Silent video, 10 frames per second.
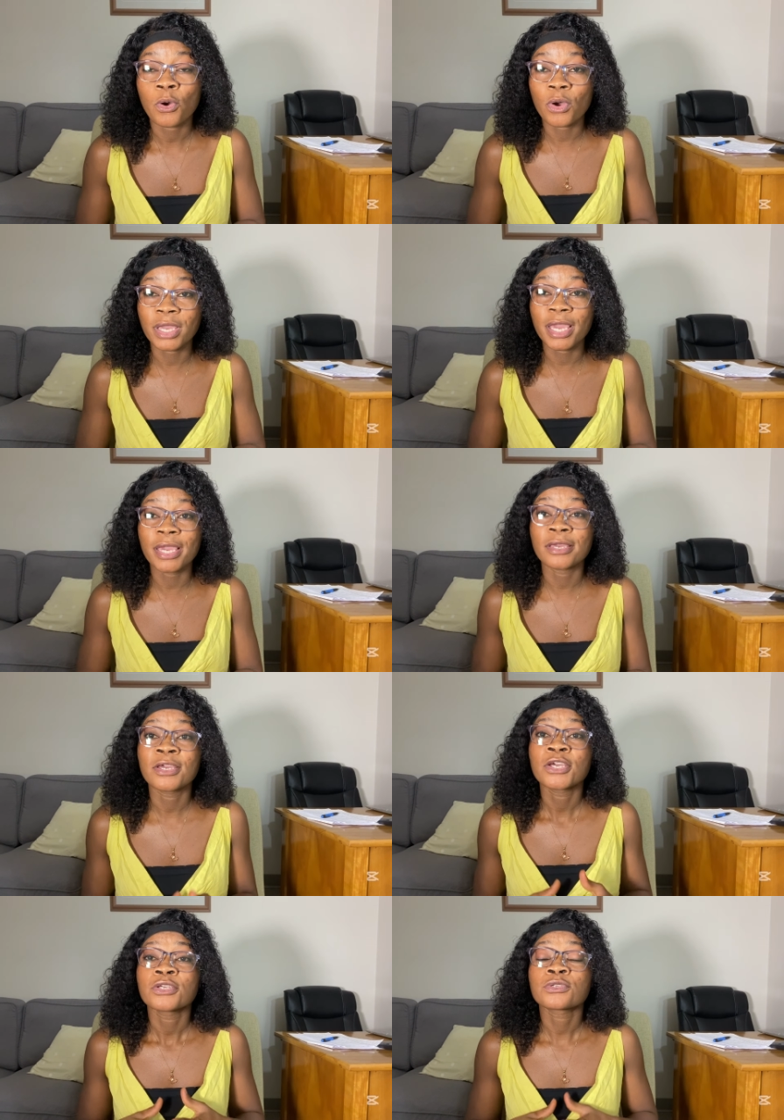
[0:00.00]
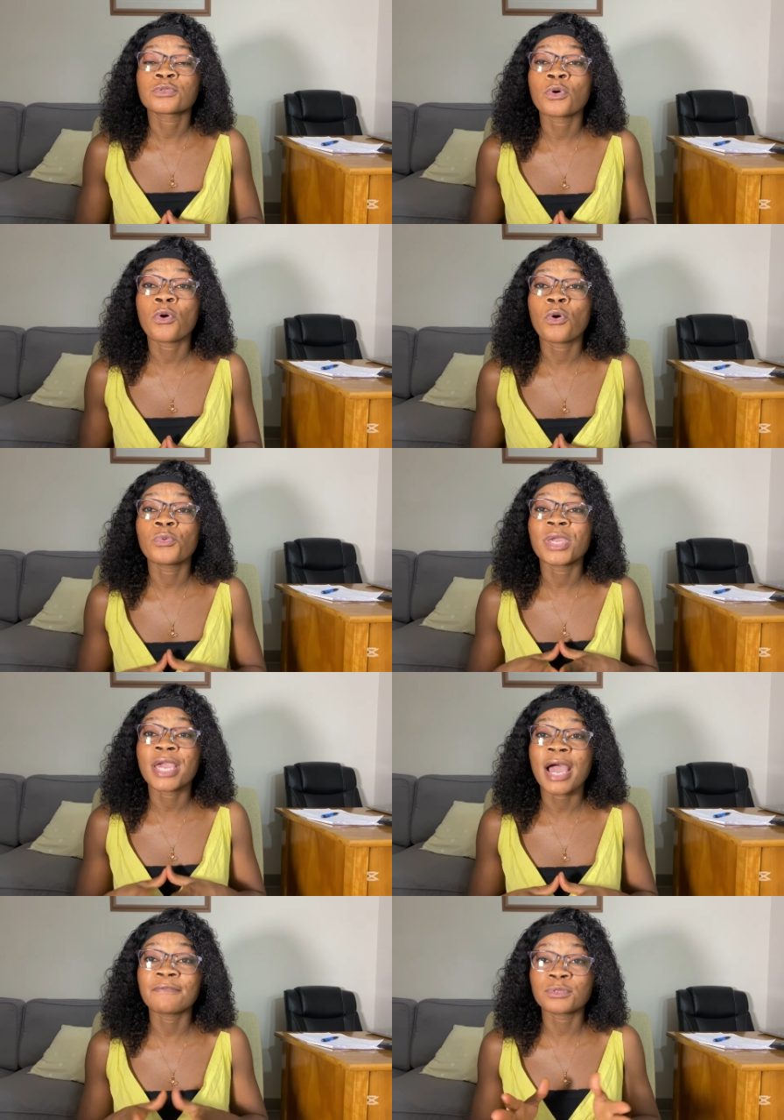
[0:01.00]
Okay, so we
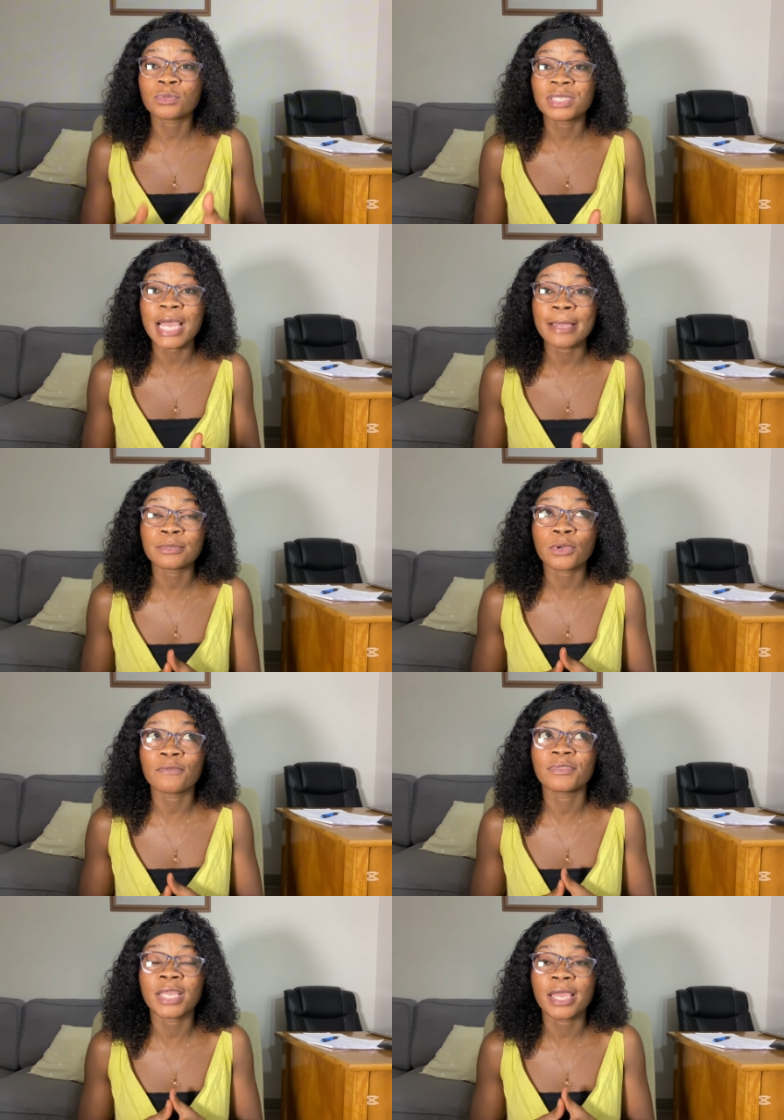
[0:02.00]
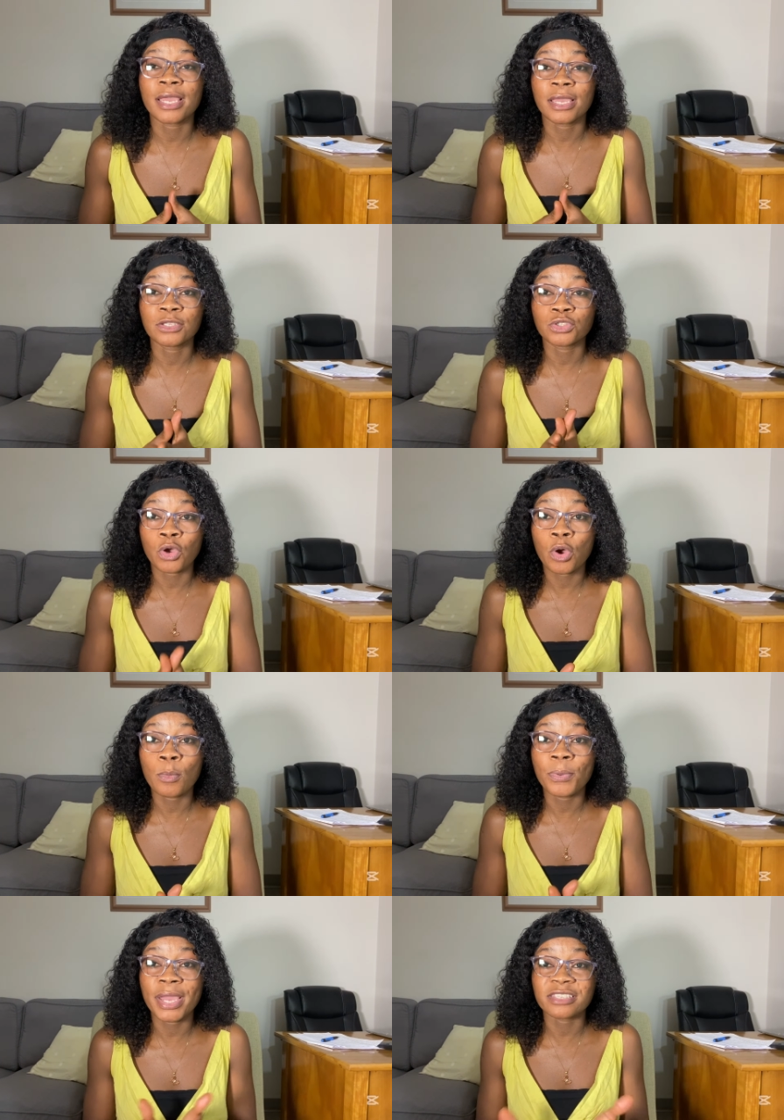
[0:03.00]
have 2 types of the
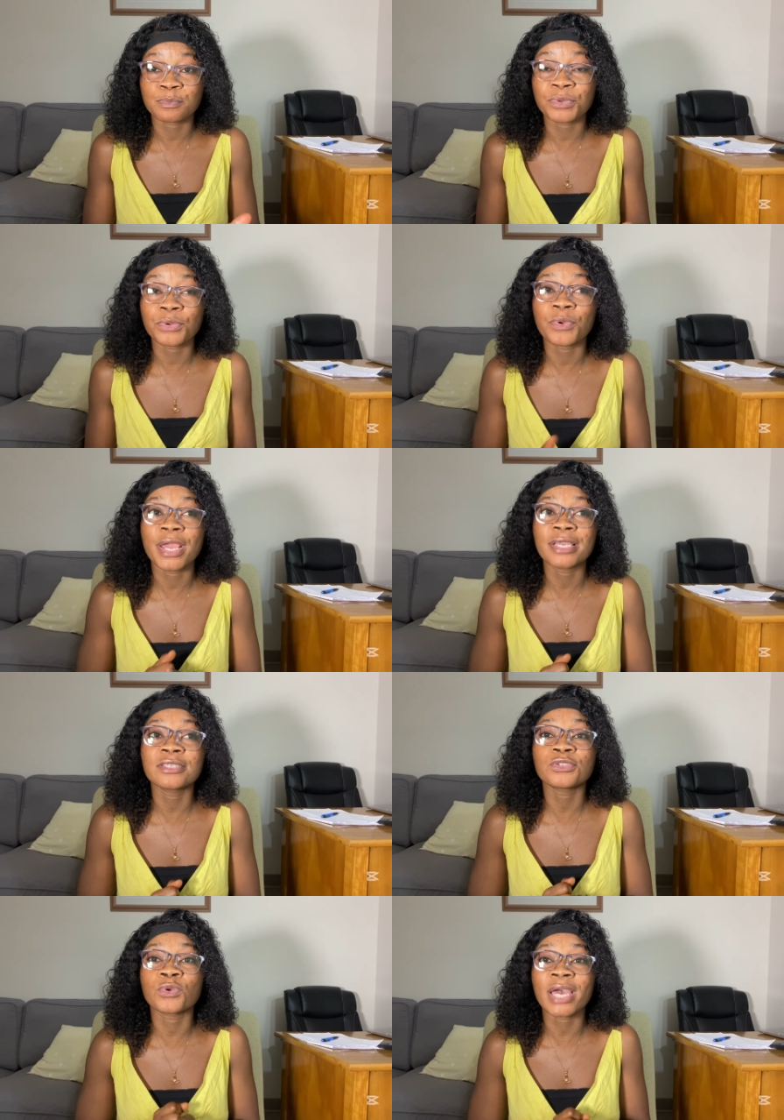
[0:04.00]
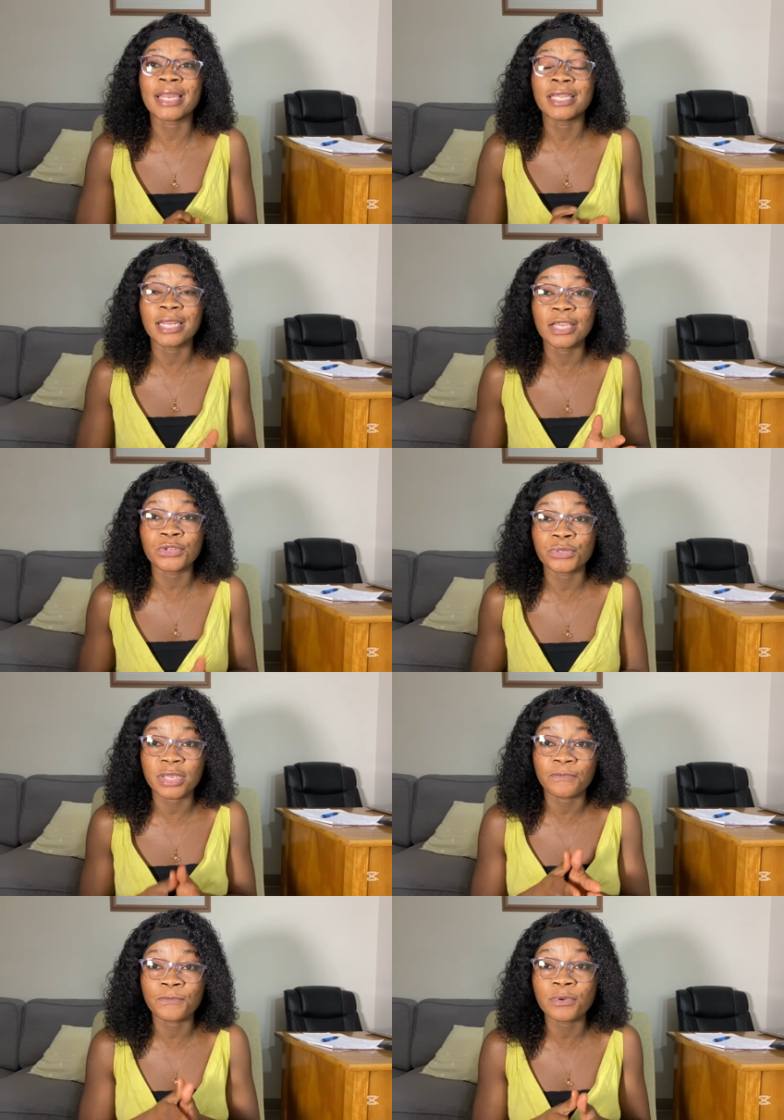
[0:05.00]
job experience. You can either use
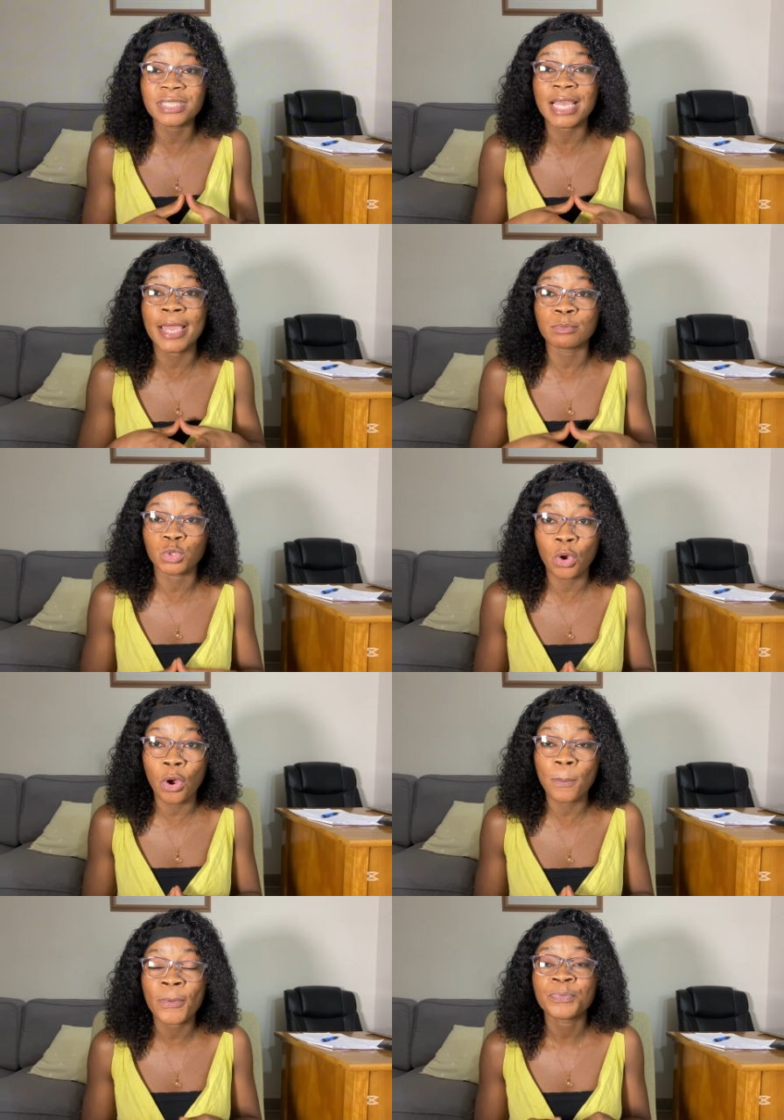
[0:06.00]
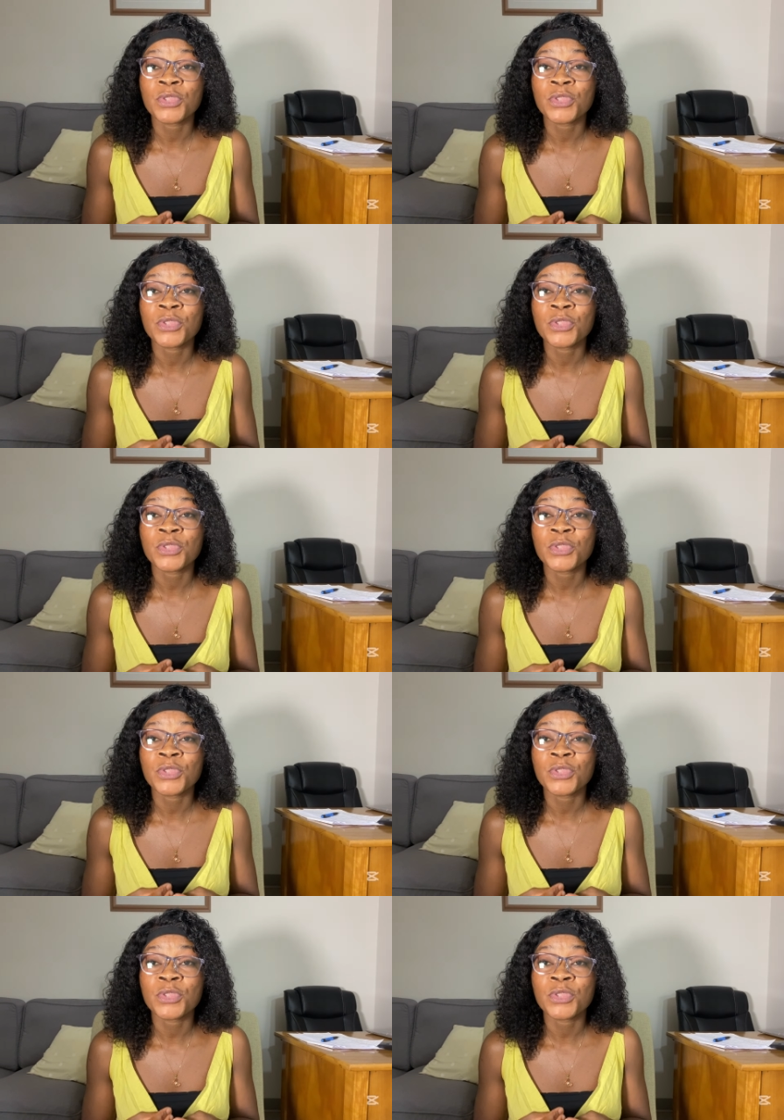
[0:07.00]
a full-time job,